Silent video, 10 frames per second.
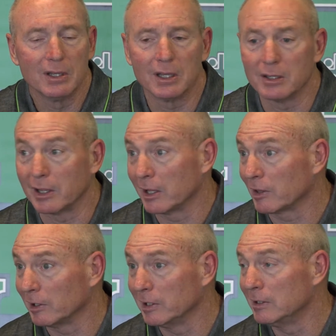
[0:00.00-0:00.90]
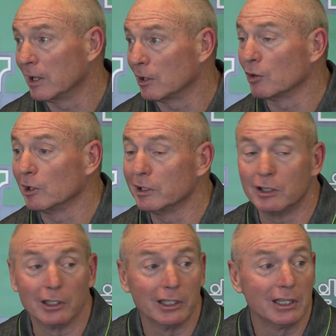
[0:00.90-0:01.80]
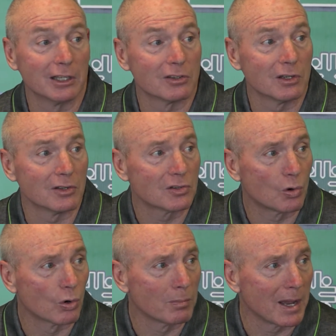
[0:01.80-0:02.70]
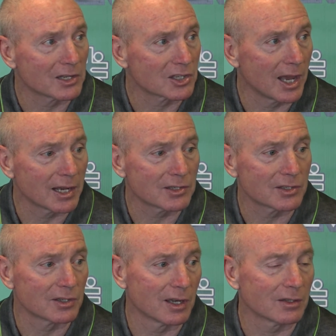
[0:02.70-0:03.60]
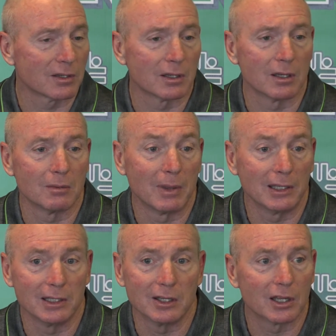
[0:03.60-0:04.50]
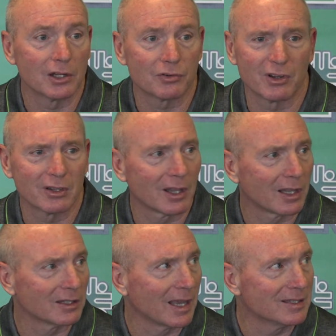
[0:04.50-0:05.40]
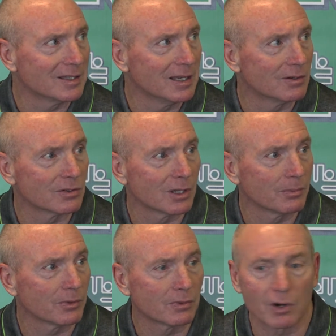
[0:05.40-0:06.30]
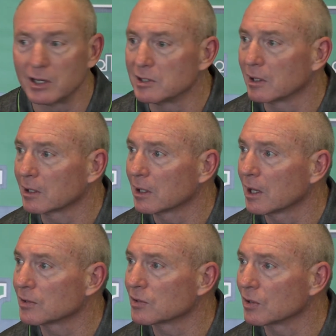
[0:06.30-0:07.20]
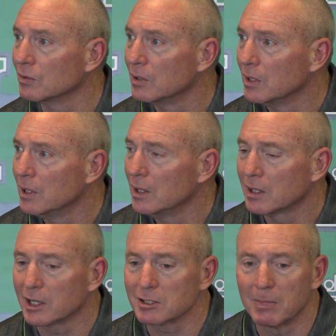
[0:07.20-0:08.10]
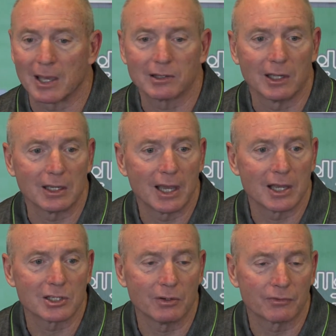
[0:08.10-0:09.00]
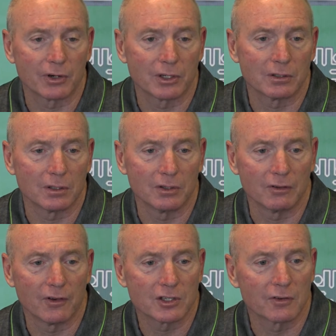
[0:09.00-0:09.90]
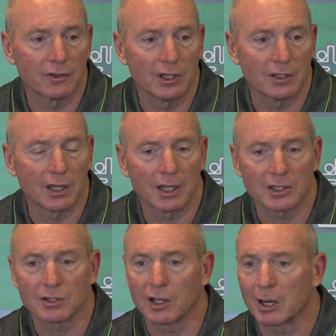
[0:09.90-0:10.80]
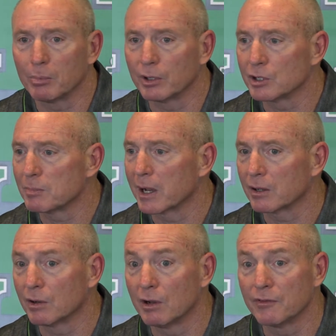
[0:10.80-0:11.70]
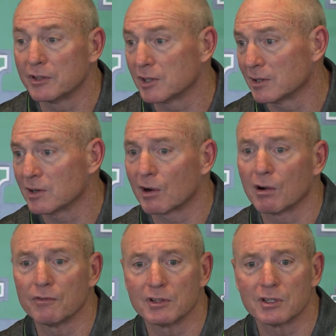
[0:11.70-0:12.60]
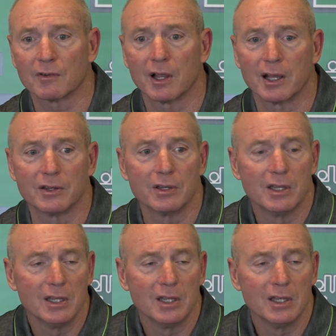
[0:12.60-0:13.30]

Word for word: and they think they lead. I know they lead the league in, in quarterback sacks, and that uh, and may lead the country. they got like 19 or something crazy like that. So, got some athletic guys on front defensively, and they got a lot of players back on offense. That entire offensive line